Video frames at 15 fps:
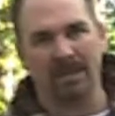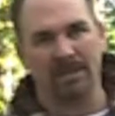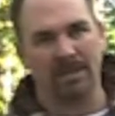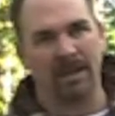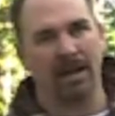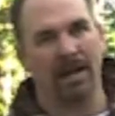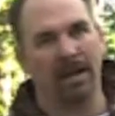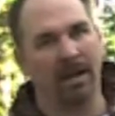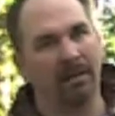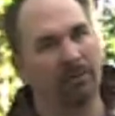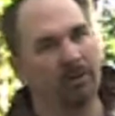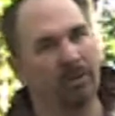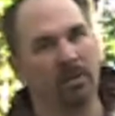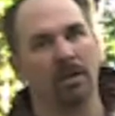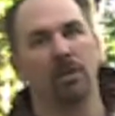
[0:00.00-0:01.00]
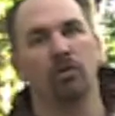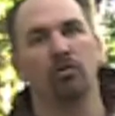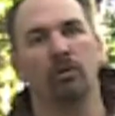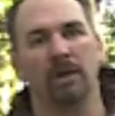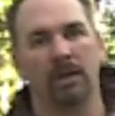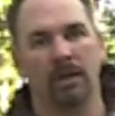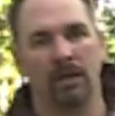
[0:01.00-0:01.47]
has got everything that you
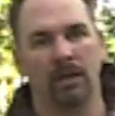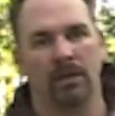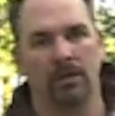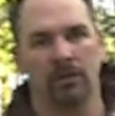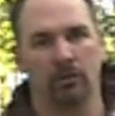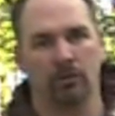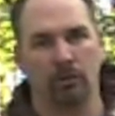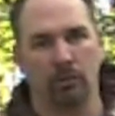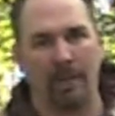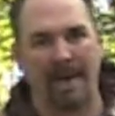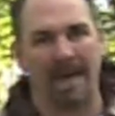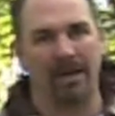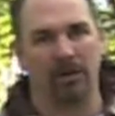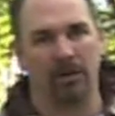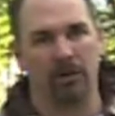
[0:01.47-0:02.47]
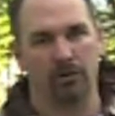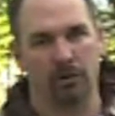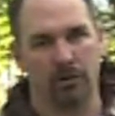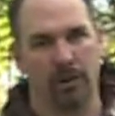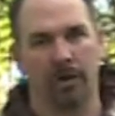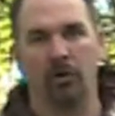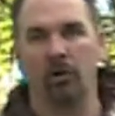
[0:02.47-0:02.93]
need to do a
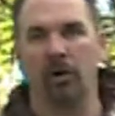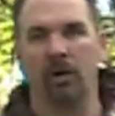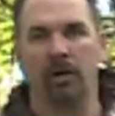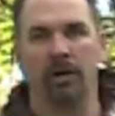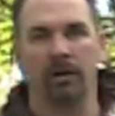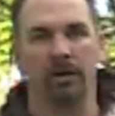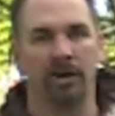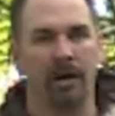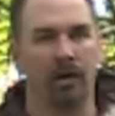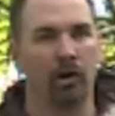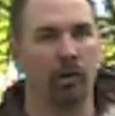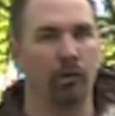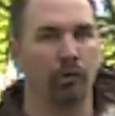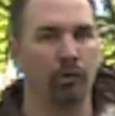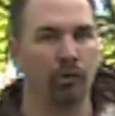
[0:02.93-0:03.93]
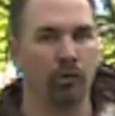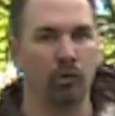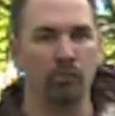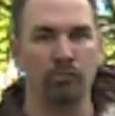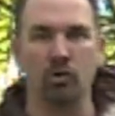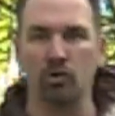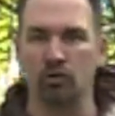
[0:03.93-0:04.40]
backcountry elk hunt, caribou,
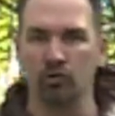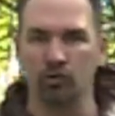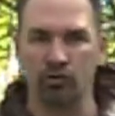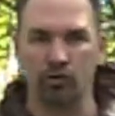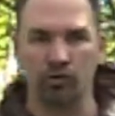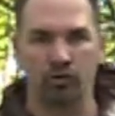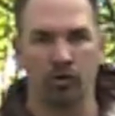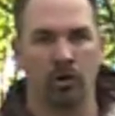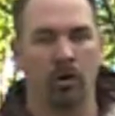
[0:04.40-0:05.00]
moose,